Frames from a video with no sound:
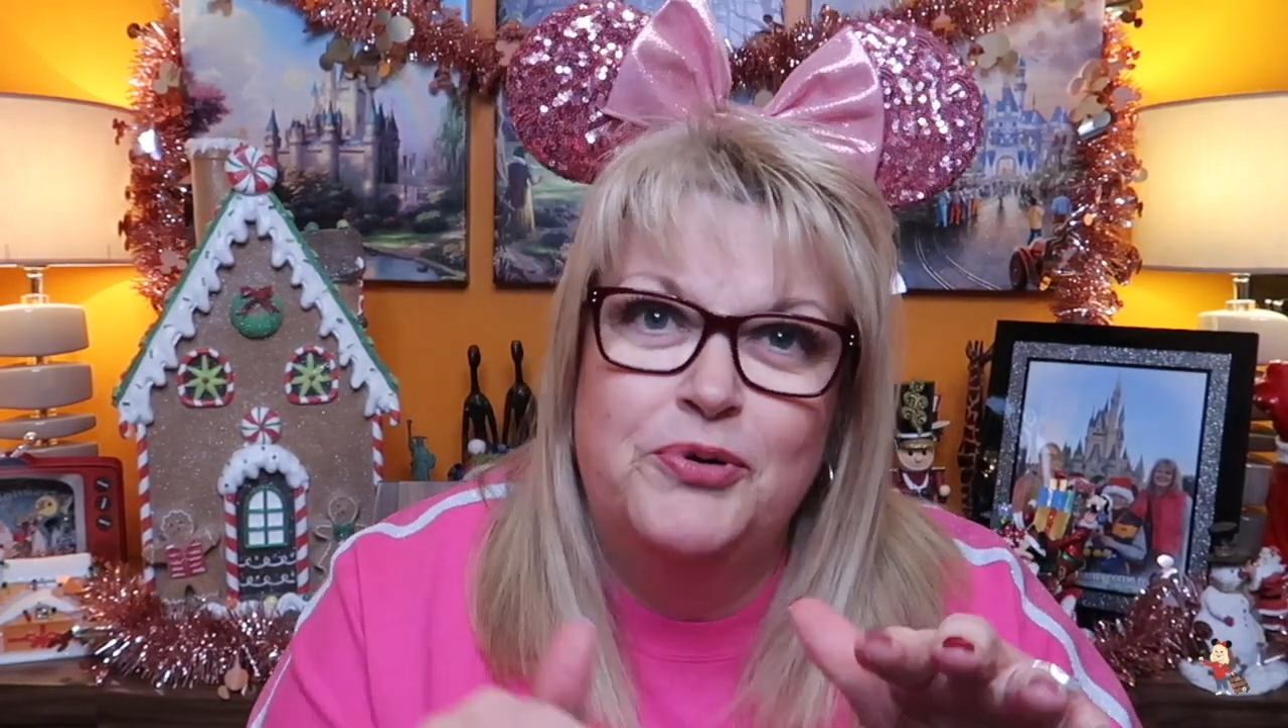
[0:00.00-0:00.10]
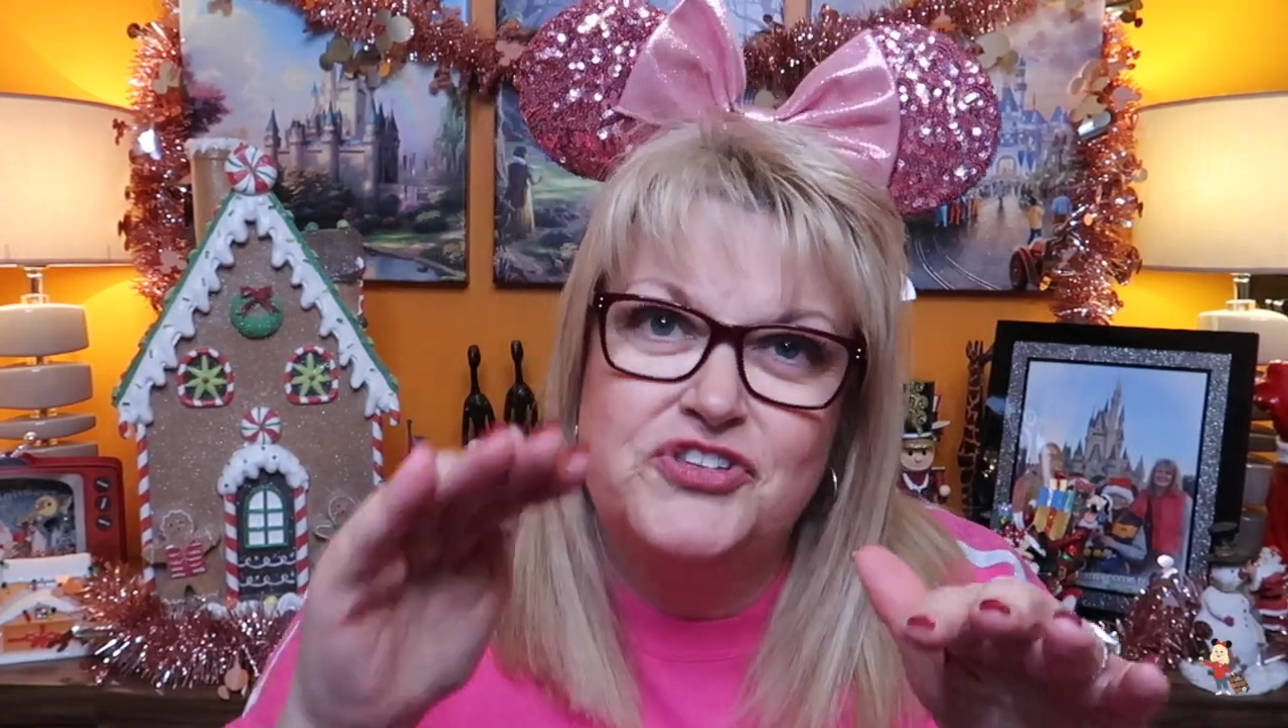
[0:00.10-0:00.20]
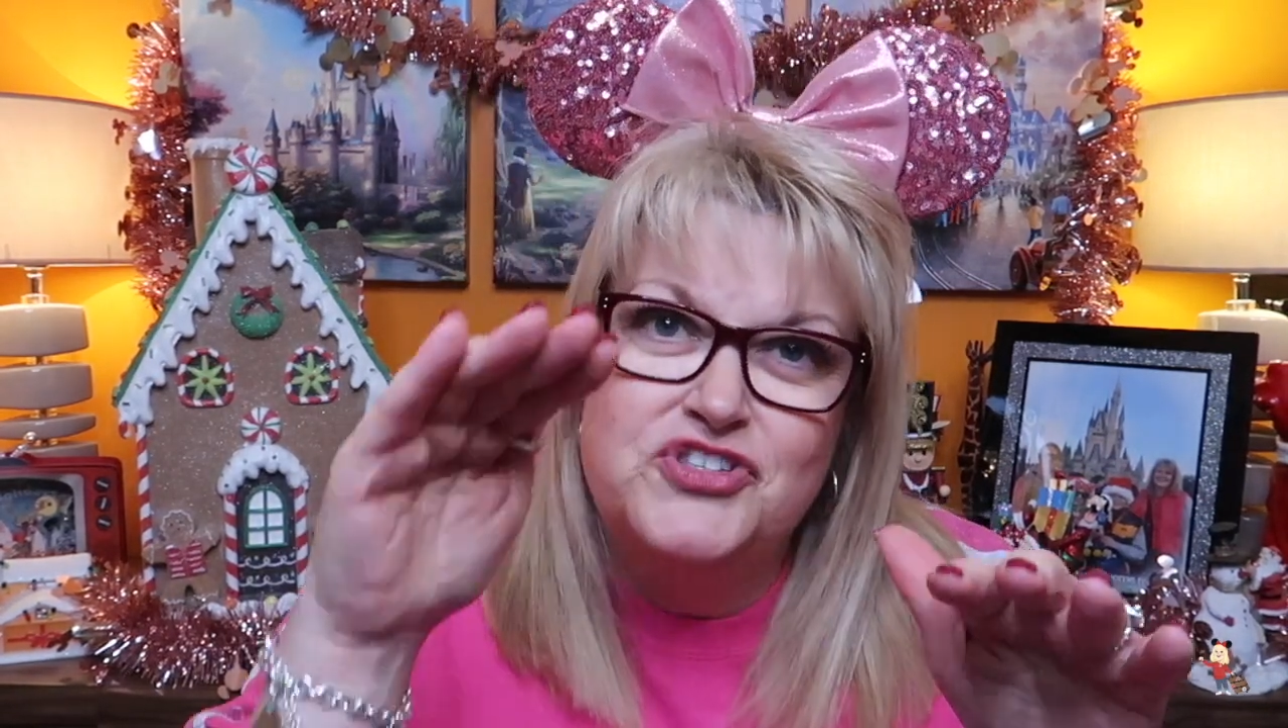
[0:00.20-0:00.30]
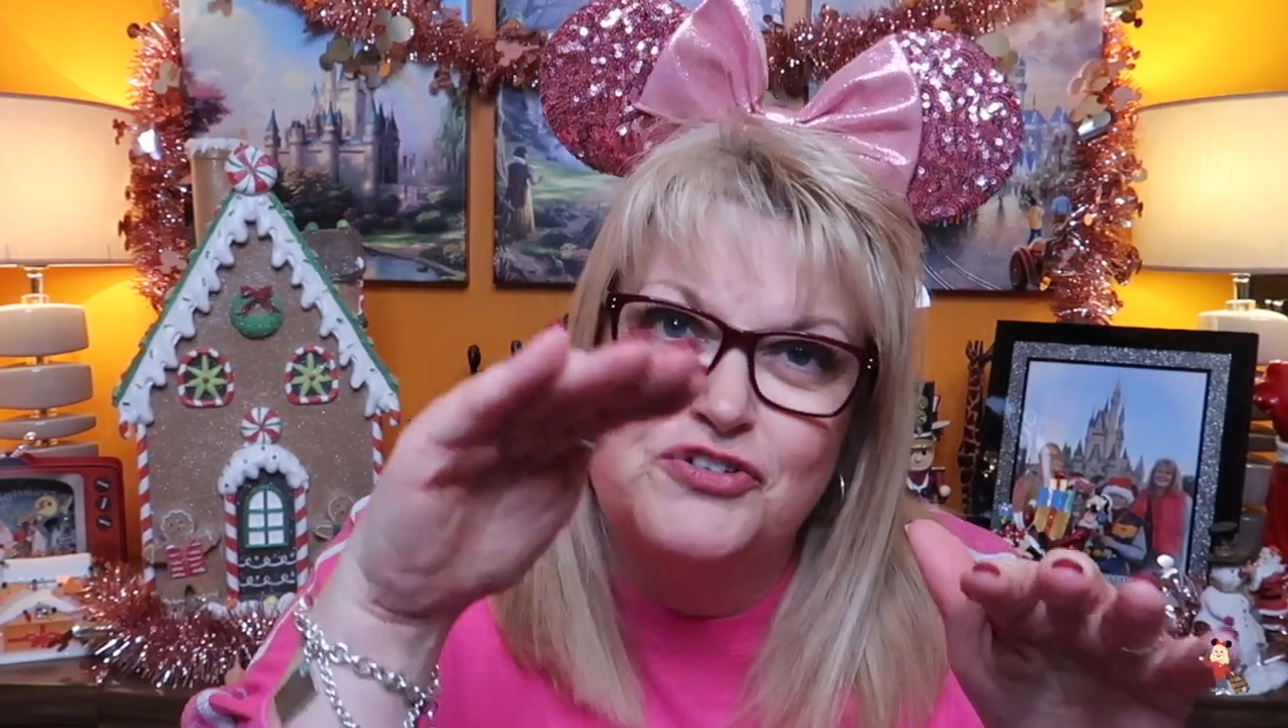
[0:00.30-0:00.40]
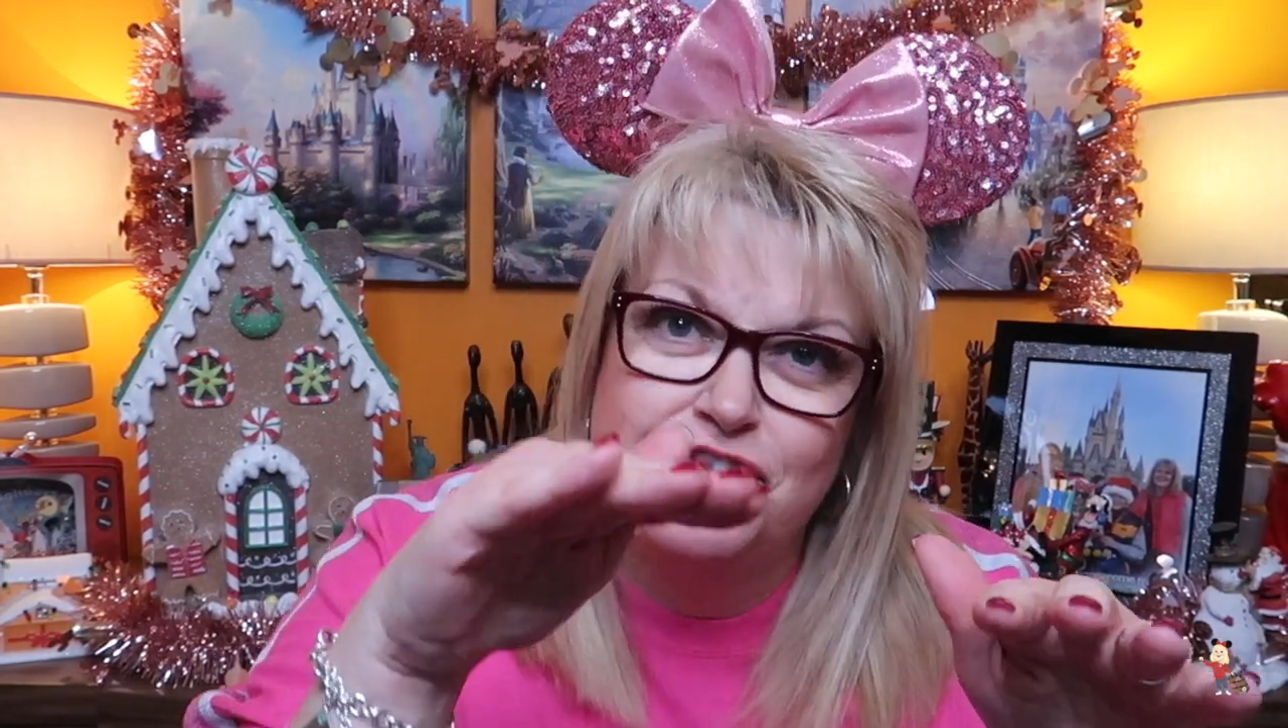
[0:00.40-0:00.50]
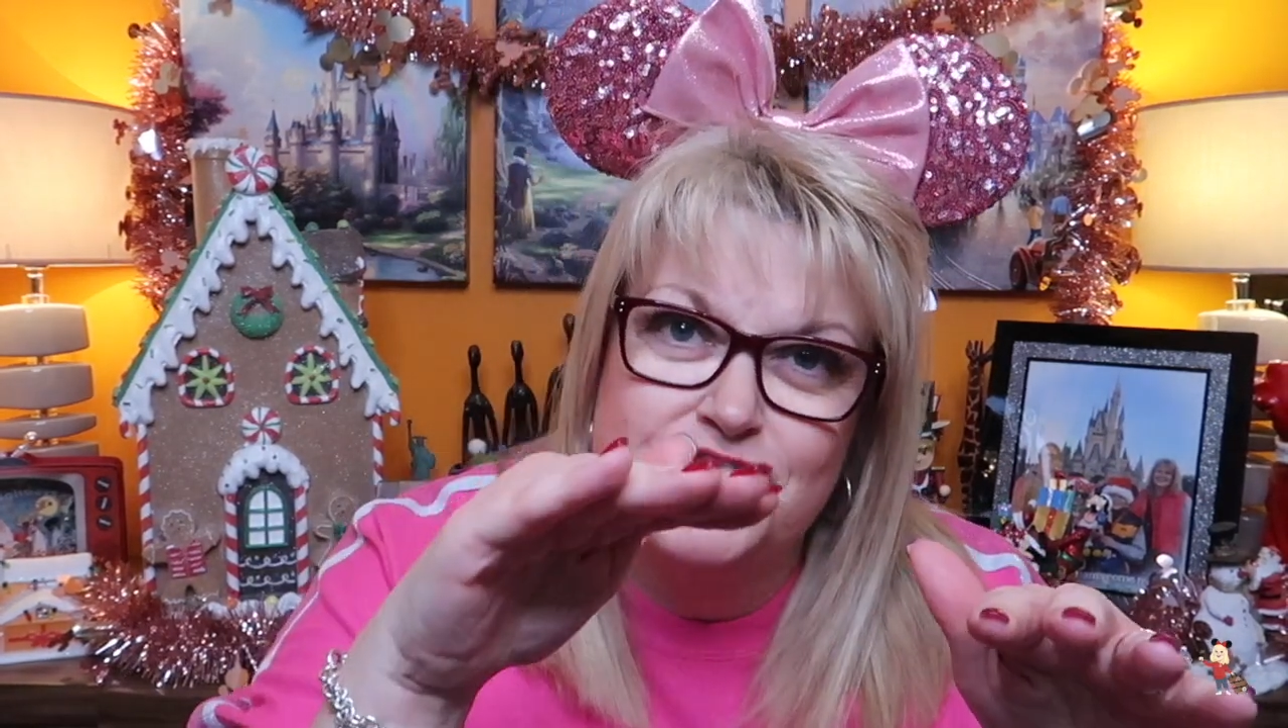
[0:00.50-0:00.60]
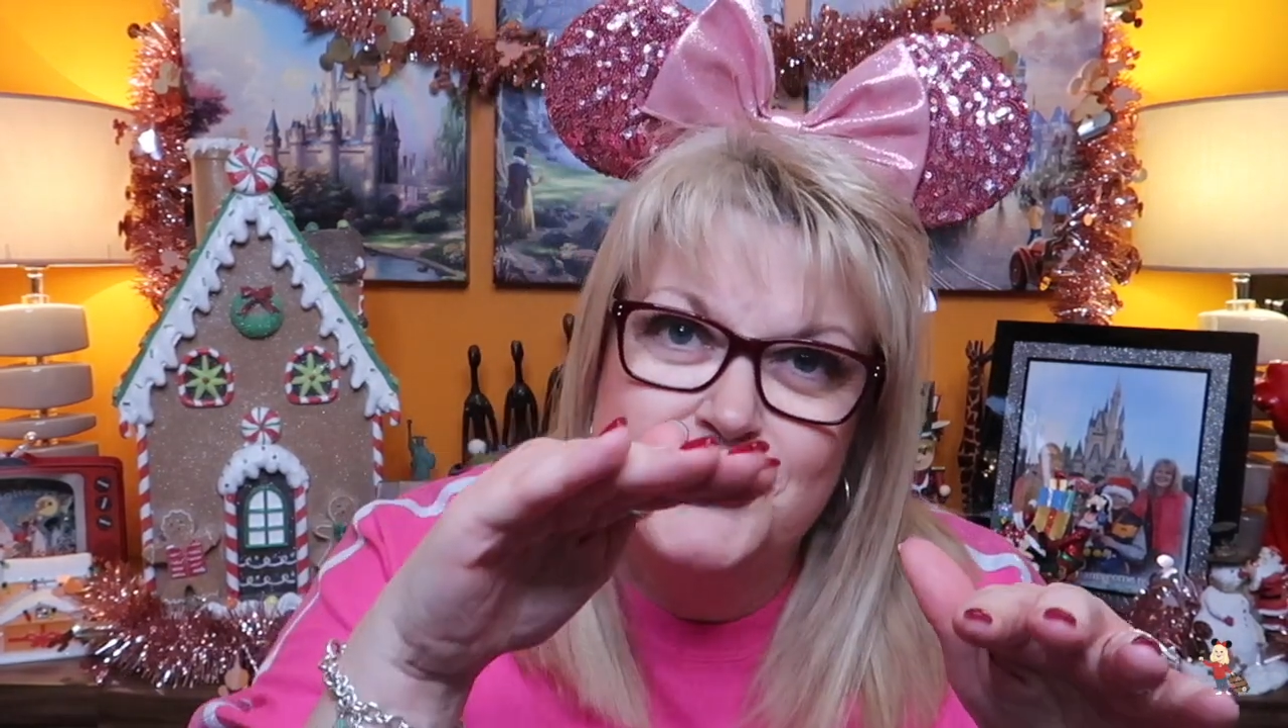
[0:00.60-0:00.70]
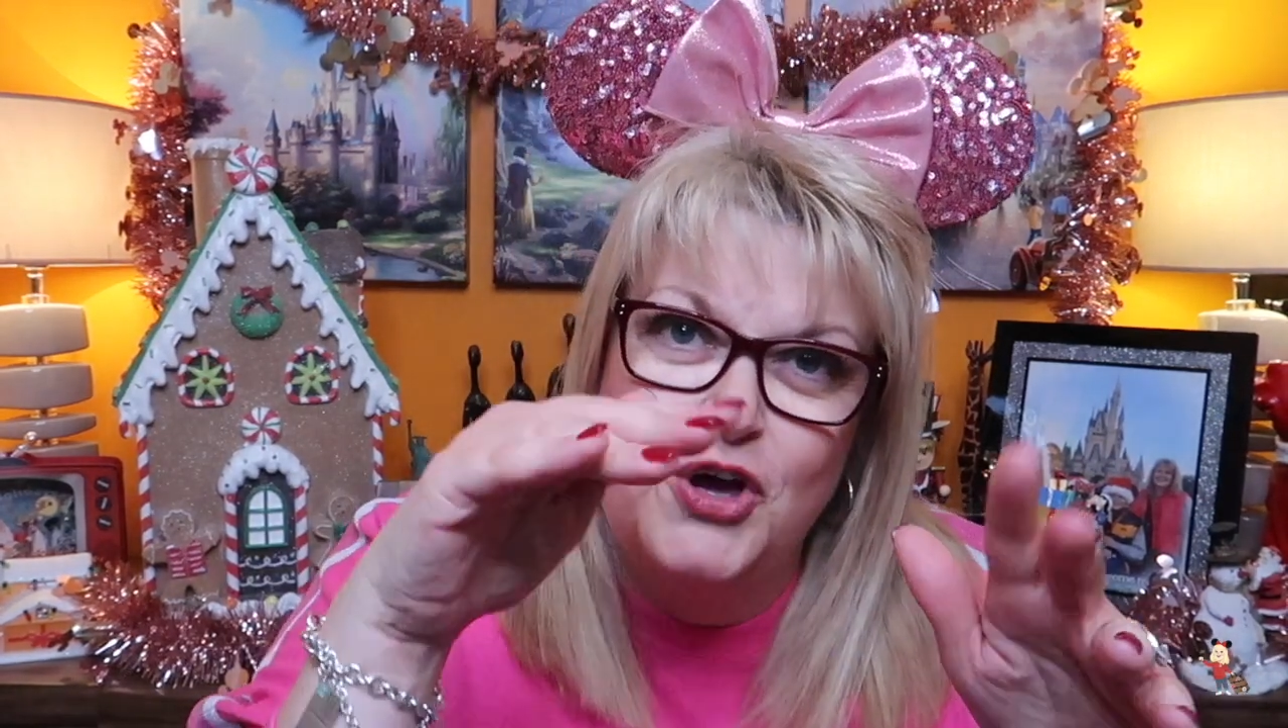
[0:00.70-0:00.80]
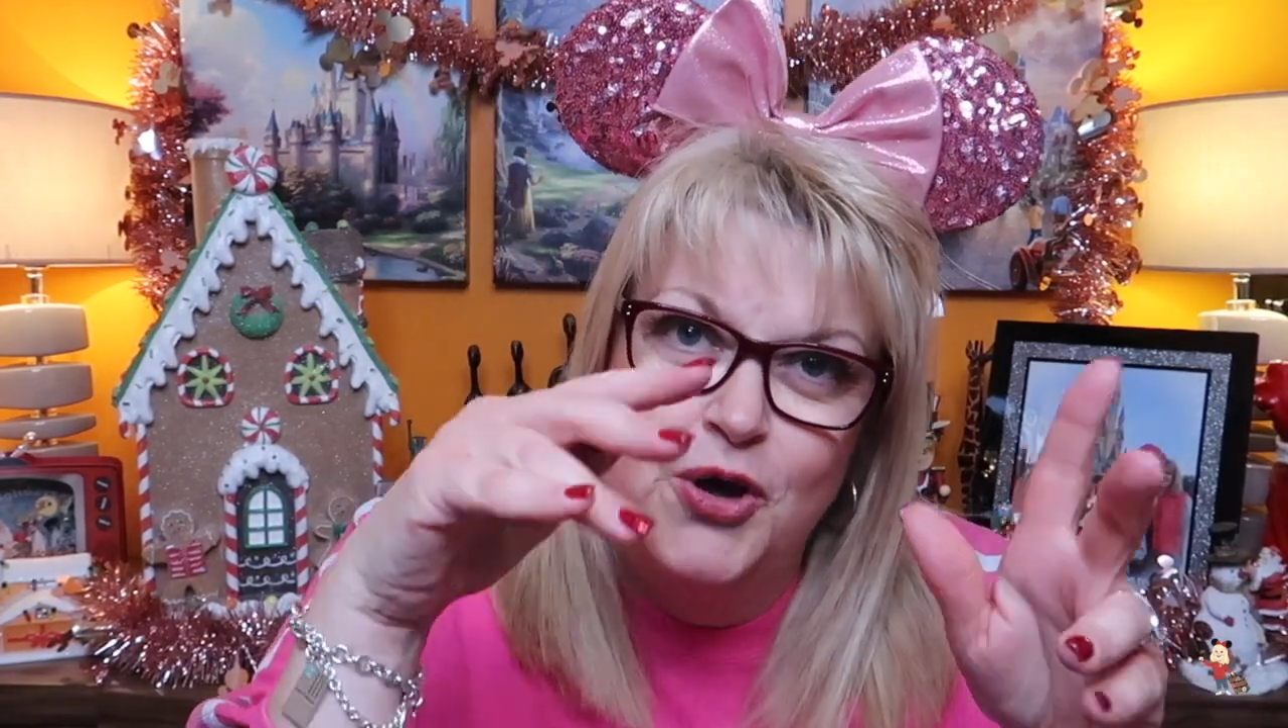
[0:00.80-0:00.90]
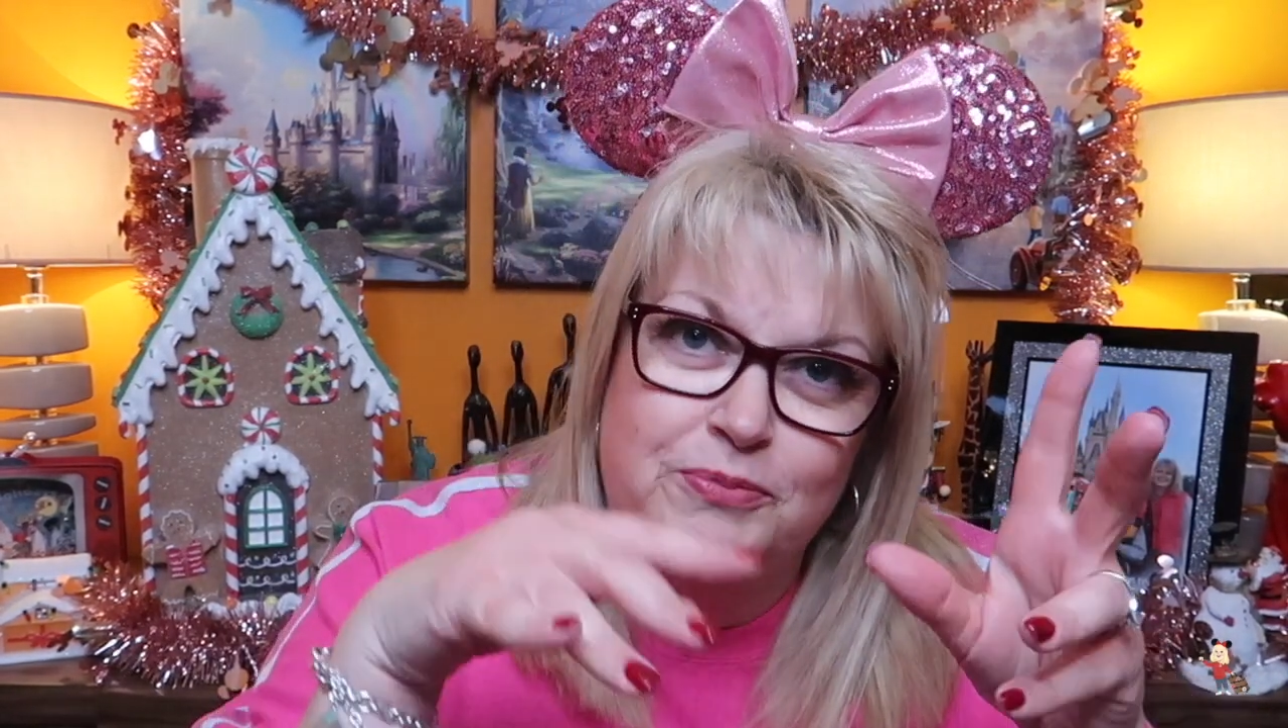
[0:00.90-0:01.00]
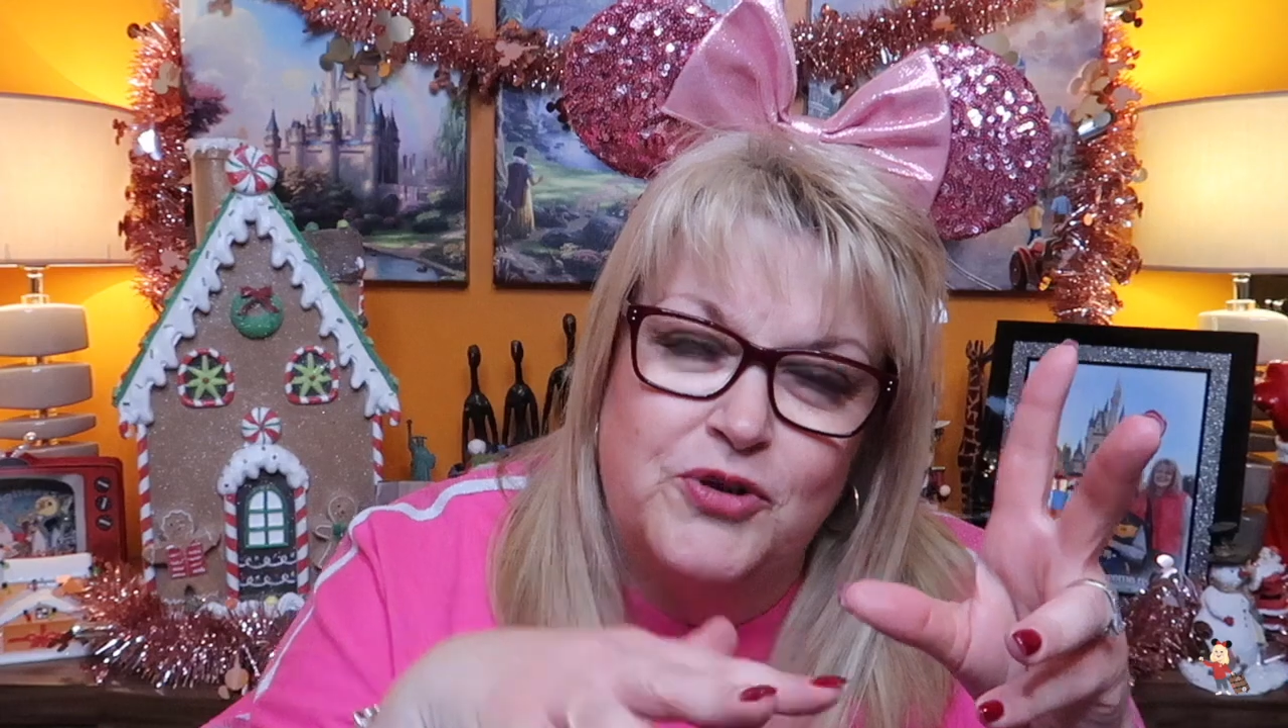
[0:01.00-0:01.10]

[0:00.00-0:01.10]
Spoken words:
put the stuff on top,